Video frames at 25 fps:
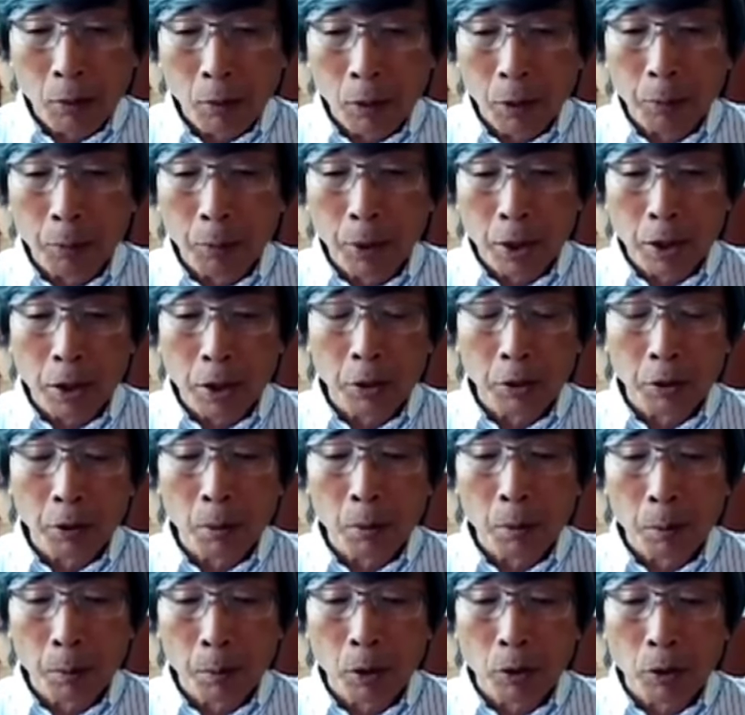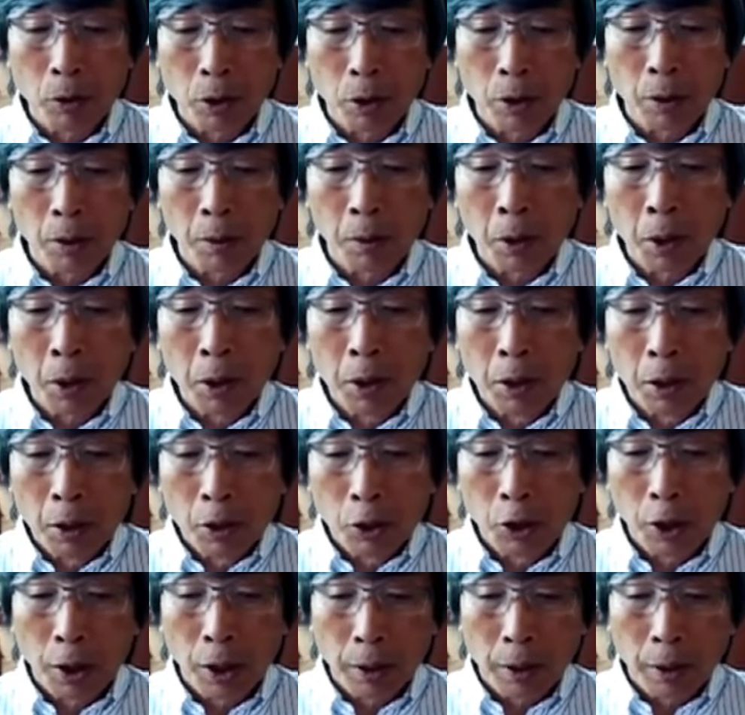When President Ramaphosa
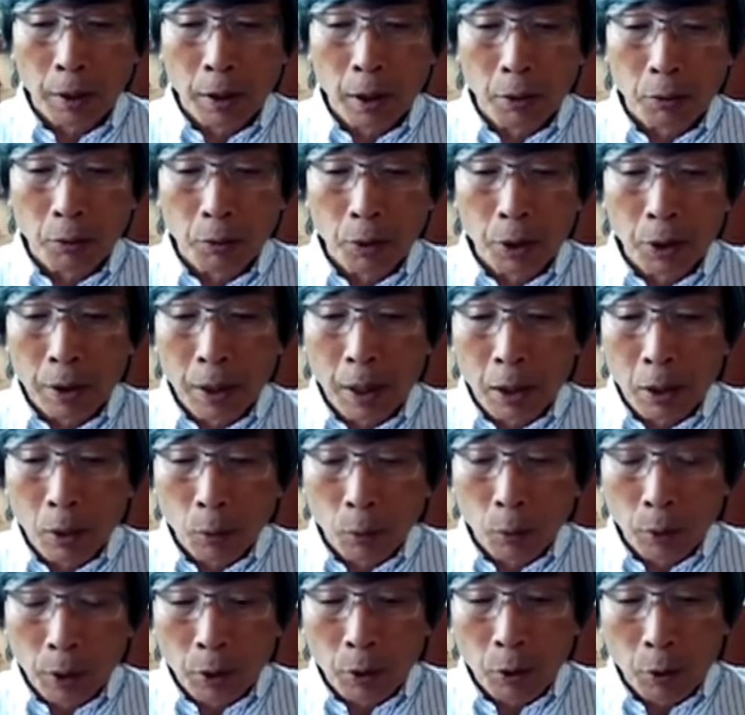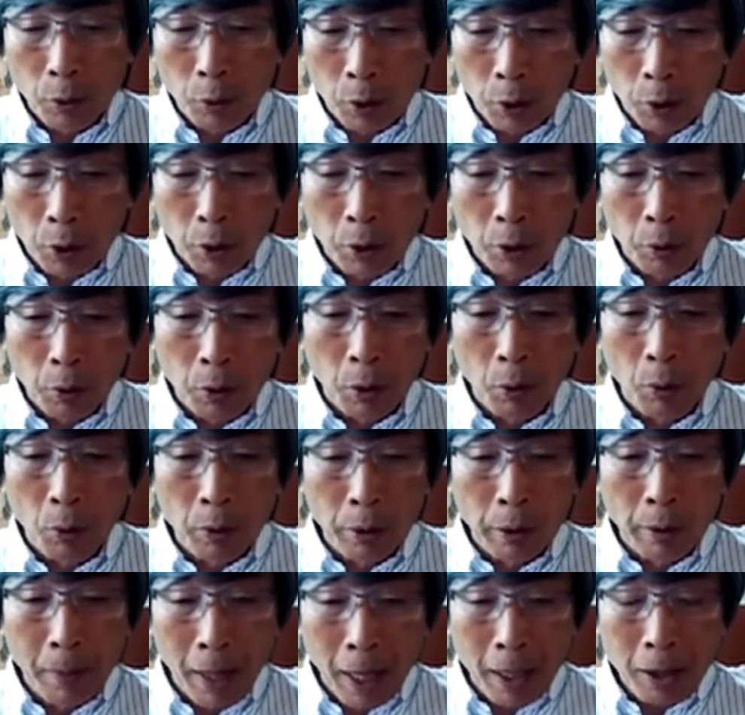shut the country down, when you, you the,
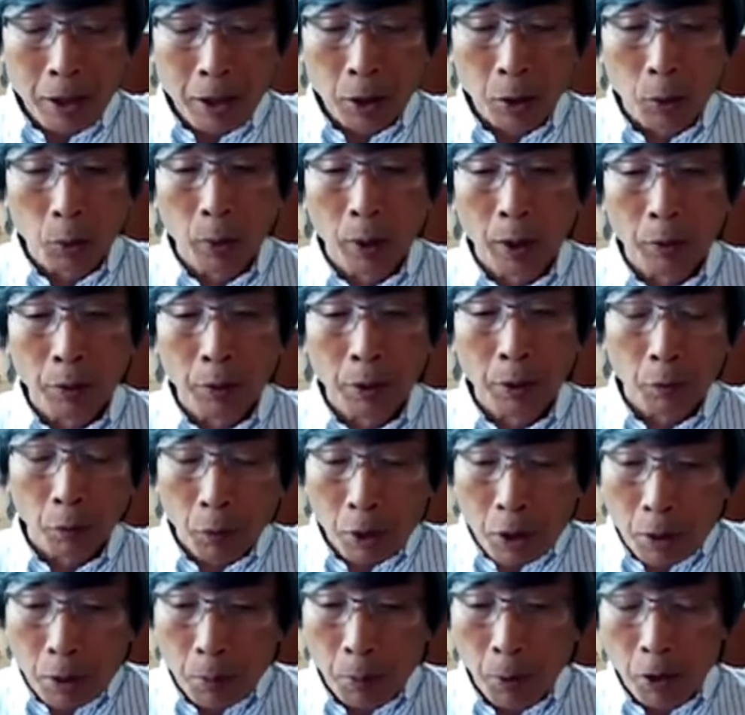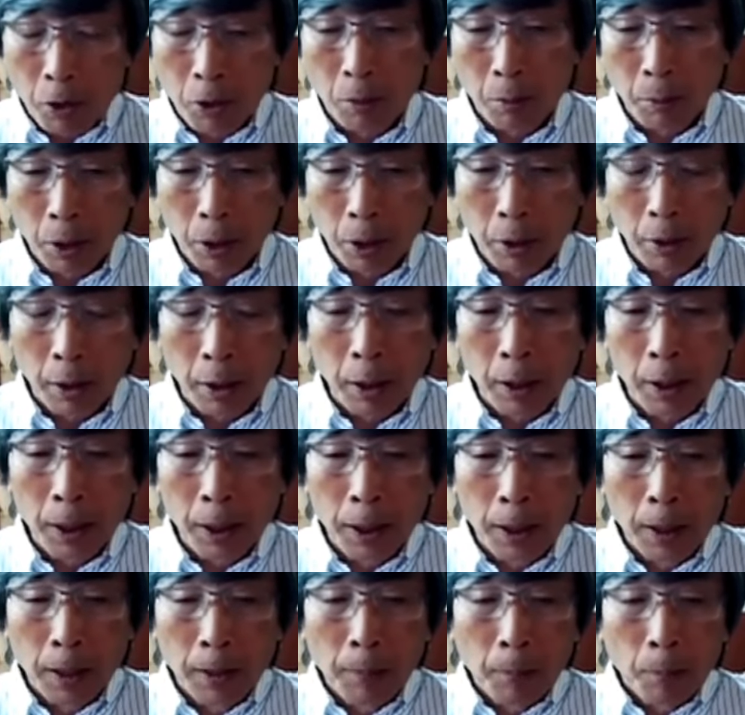the mask wearing responsibility,
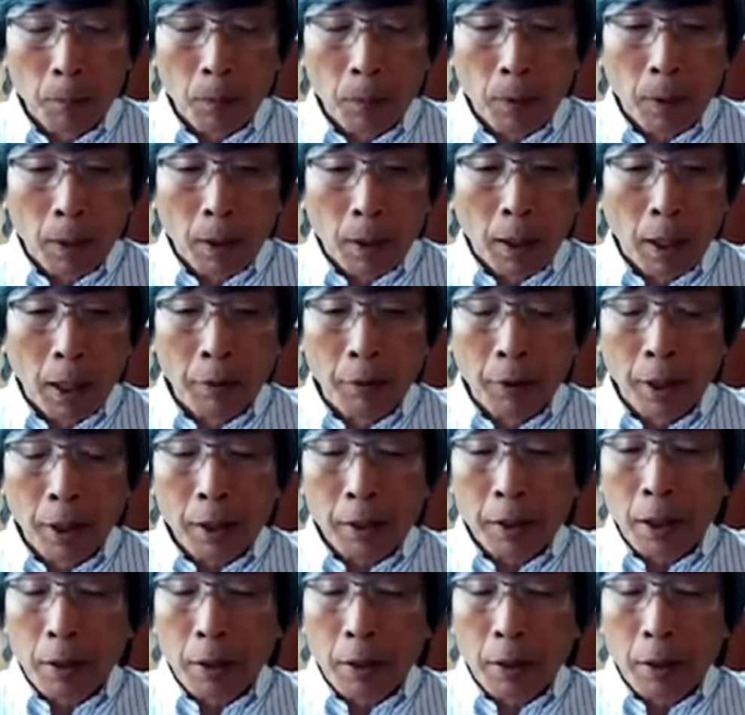and that I